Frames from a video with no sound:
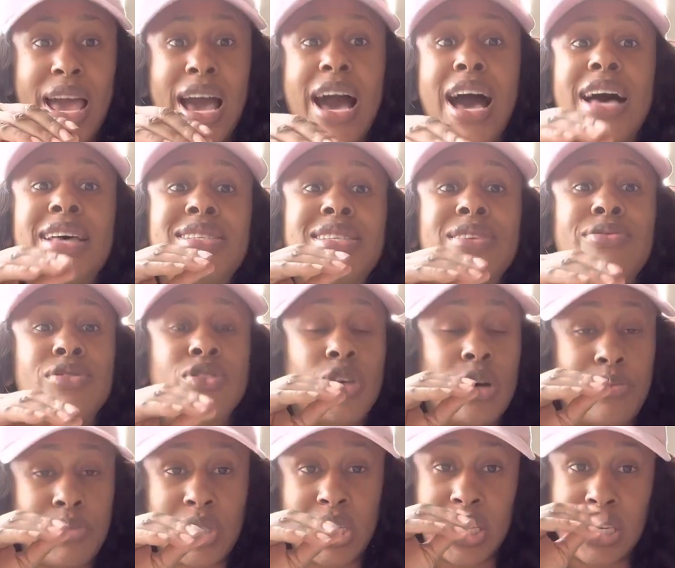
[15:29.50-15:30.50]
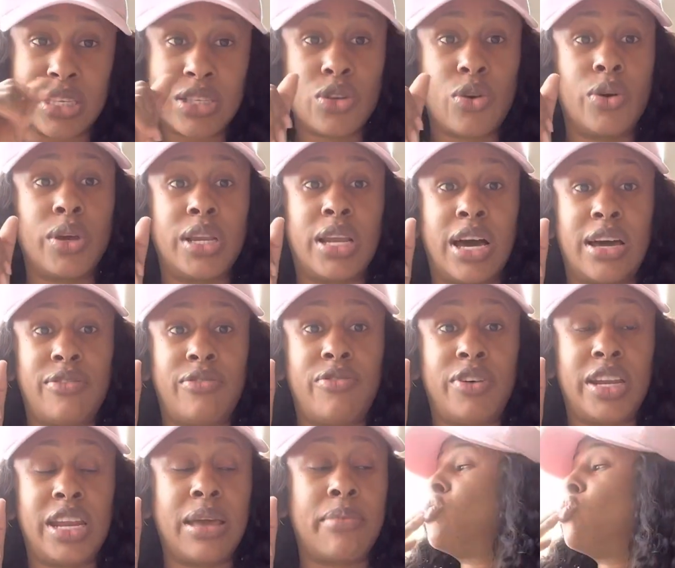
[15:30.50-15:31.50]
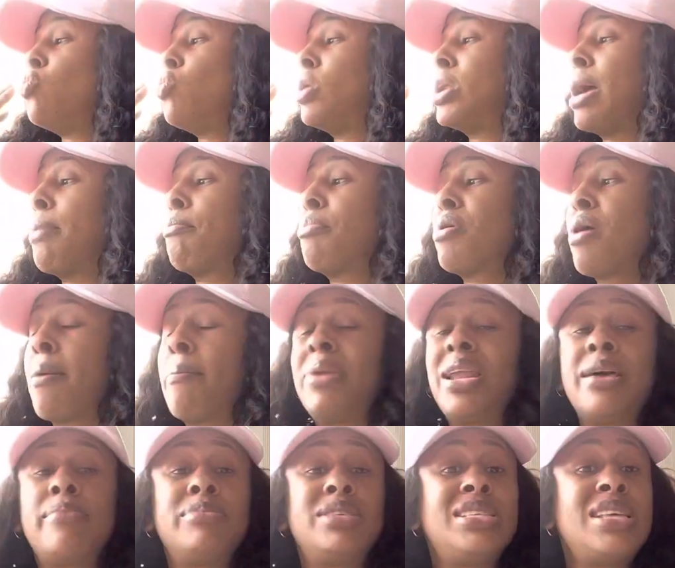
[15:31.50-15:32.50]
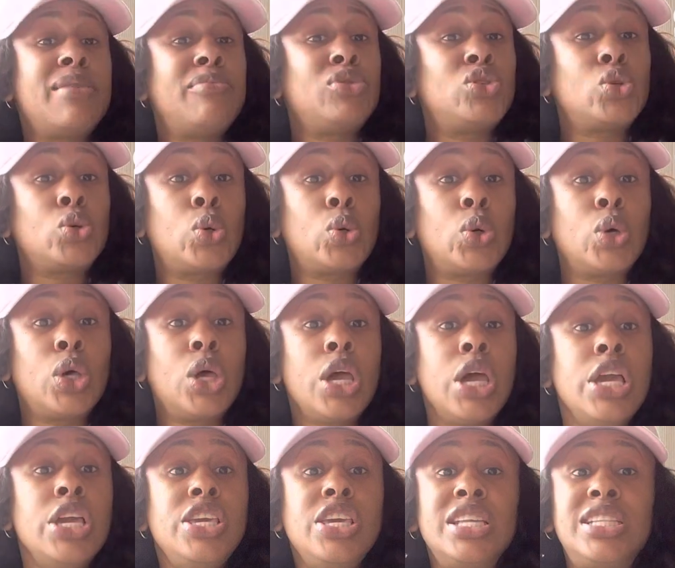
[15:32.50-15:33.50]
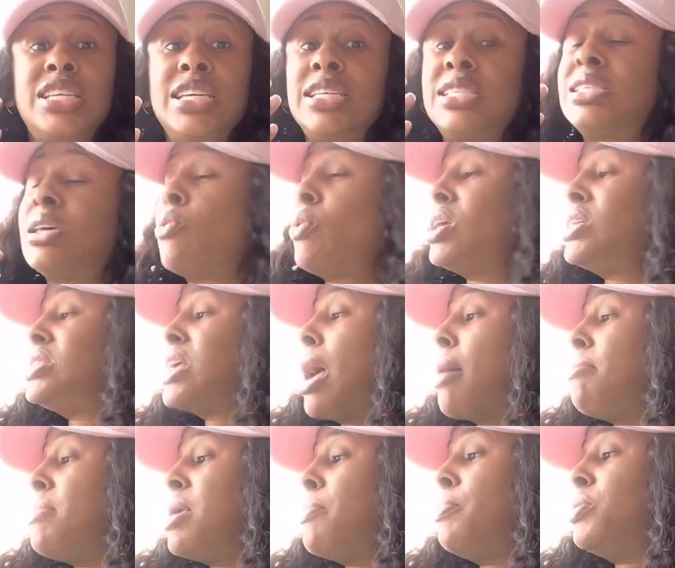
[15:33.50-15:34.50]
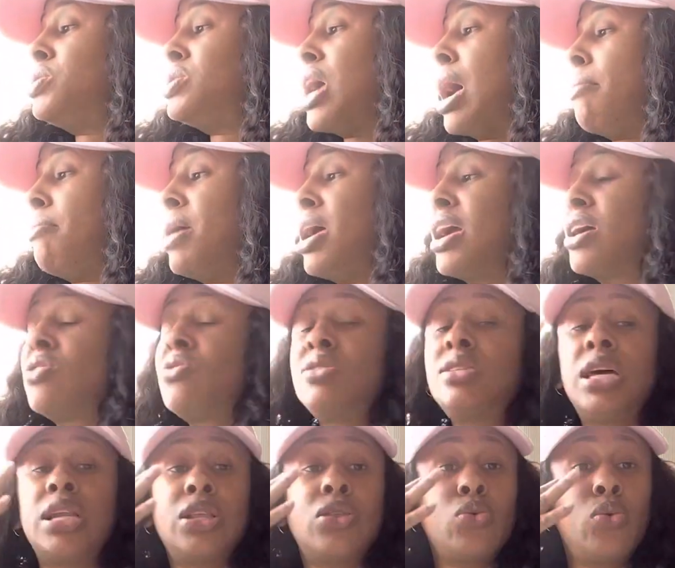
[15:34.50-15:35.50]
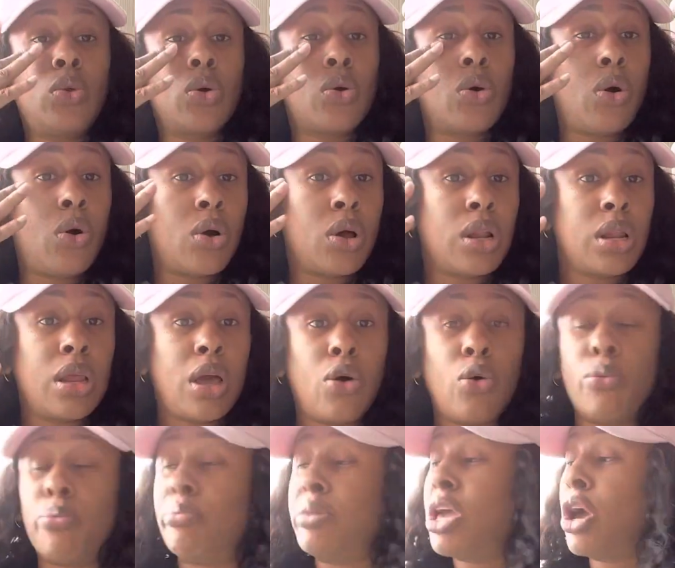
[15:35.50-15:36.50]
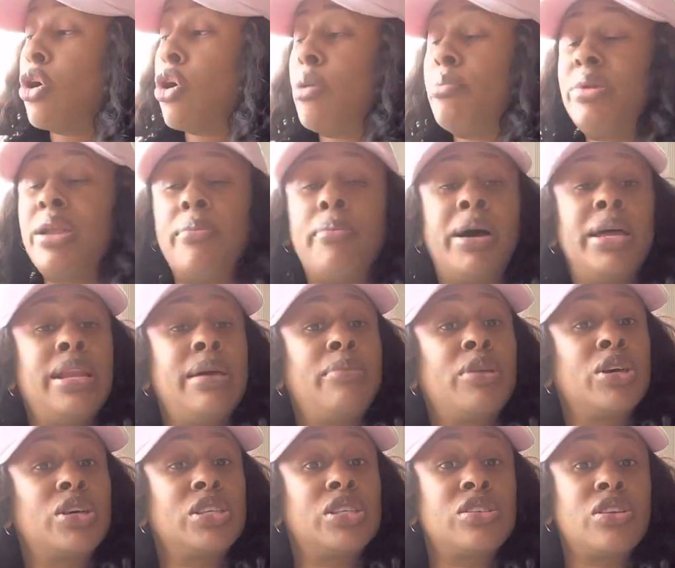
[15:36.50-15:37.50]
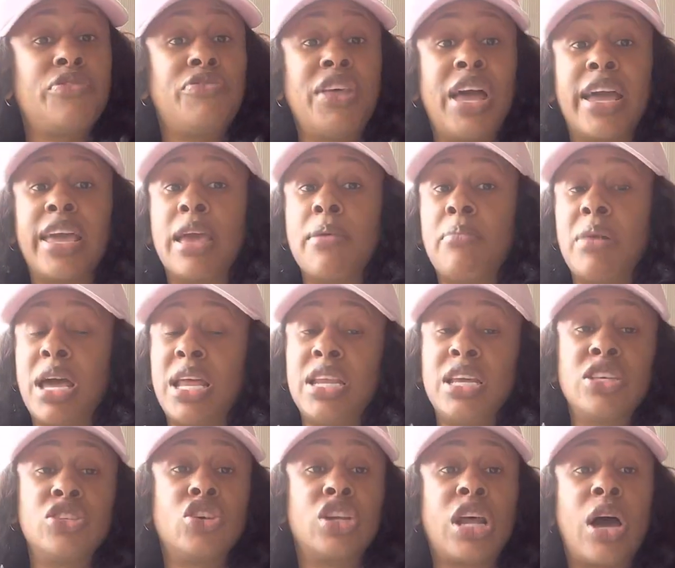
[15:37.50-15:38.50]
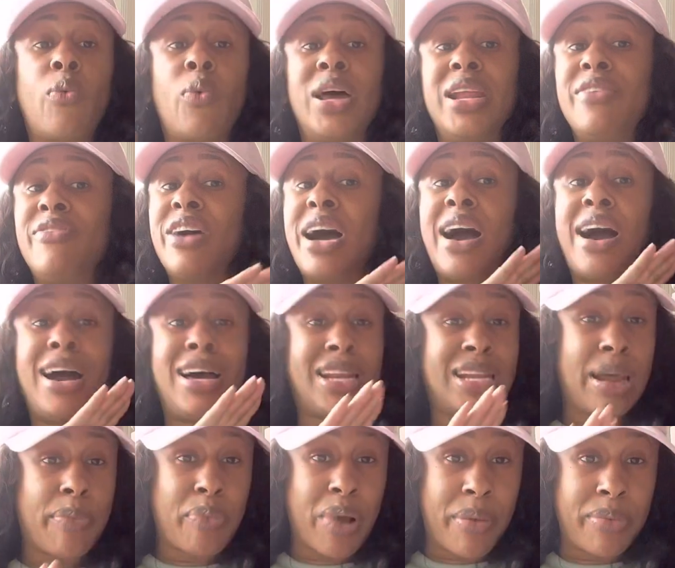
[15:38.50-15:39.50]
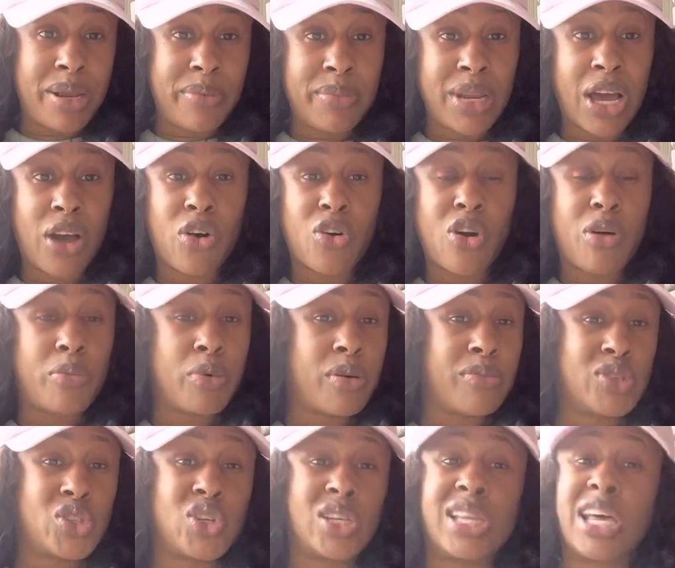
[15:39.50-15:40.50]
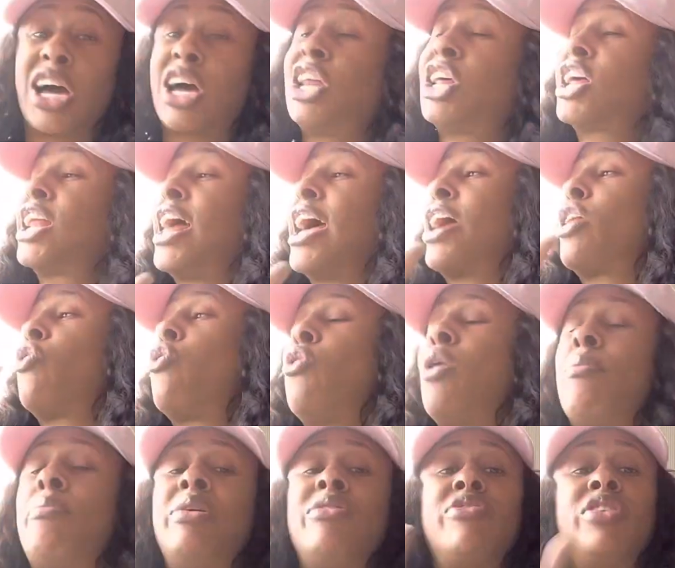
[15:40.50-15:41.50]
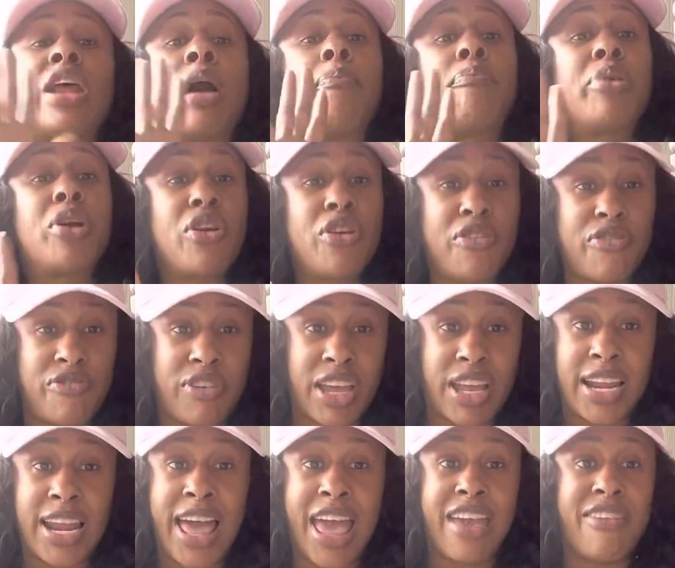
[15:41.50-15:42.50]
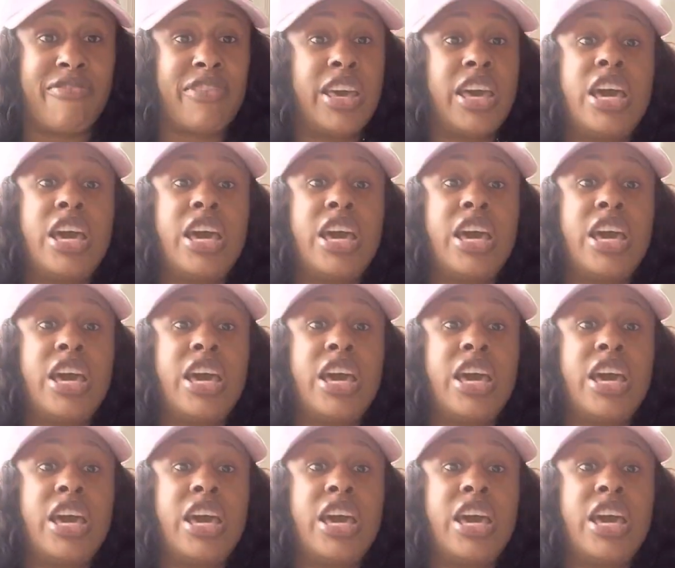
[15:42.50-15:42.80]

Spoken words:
as if something is going on for them. Own a problems them too. You think, so when time me put on my clothes and they too look makeup them and them look stuff there and get my nails and whatever, all of the problem they will come straight. I'm going to look like, oh, I'm living a perfect life.